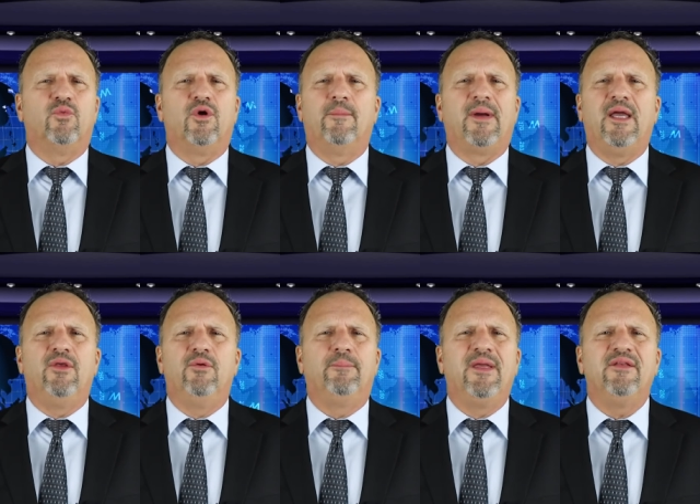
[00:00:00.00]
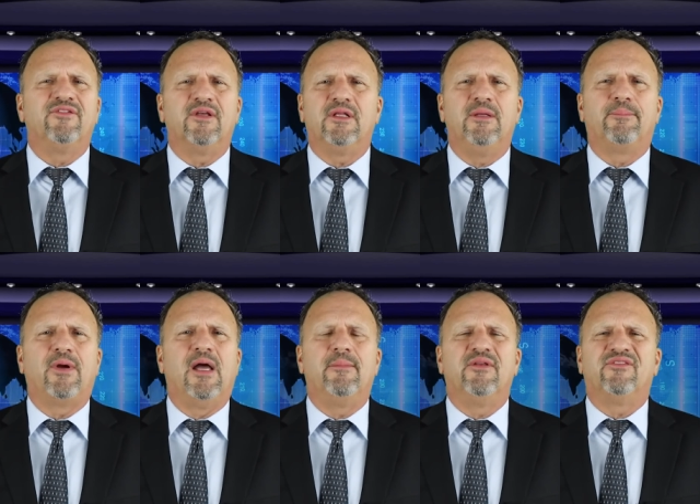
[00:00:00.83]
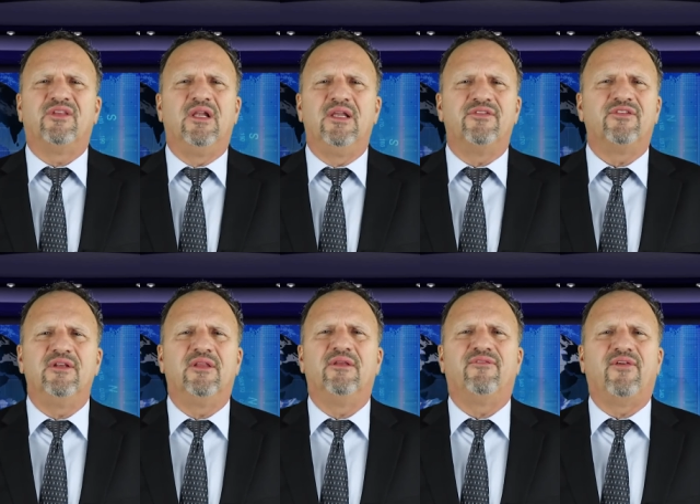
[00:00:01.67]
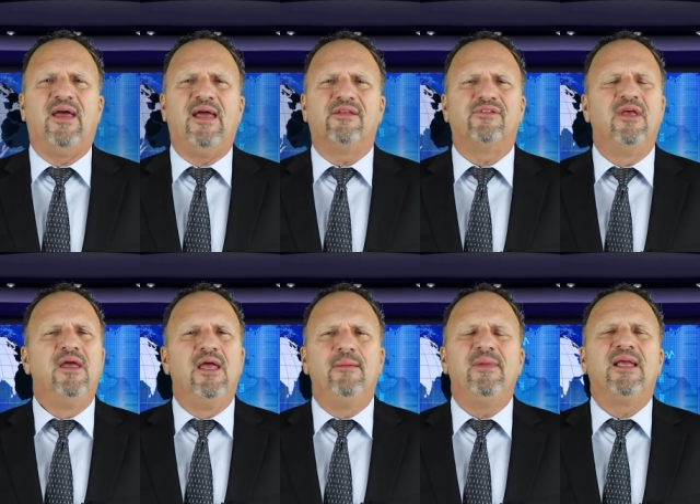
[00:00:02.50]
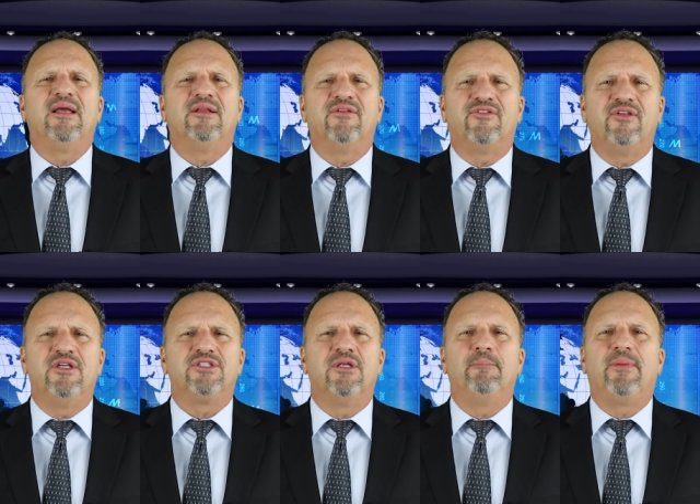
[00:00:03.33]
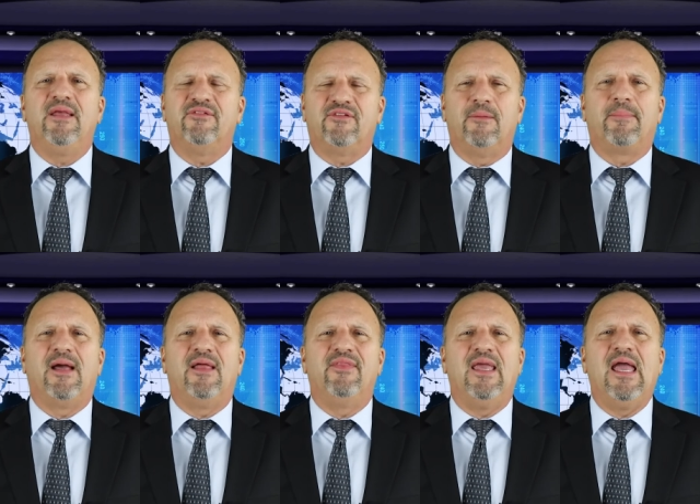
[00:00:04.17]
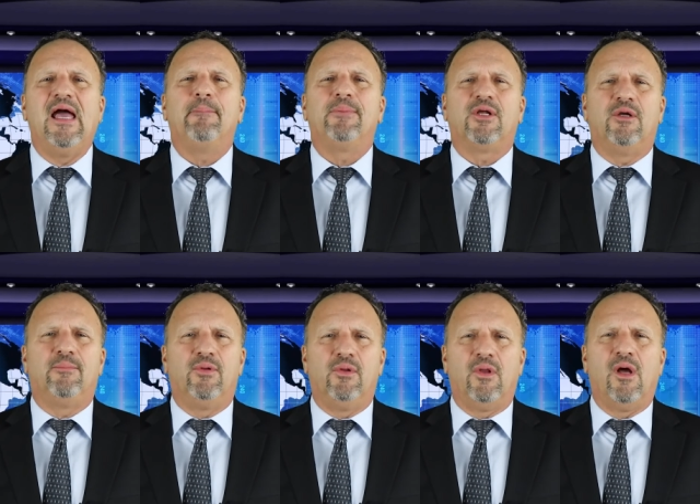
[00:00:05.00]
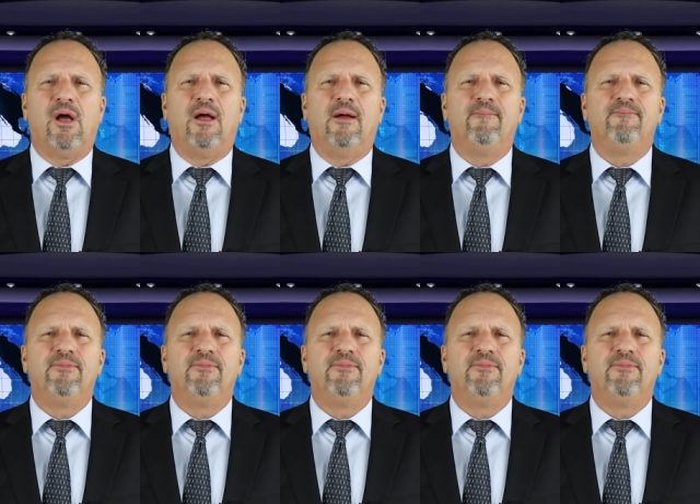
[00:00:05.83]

whereby you basically promise to listen to the facts and make a decision based upon the applicable law.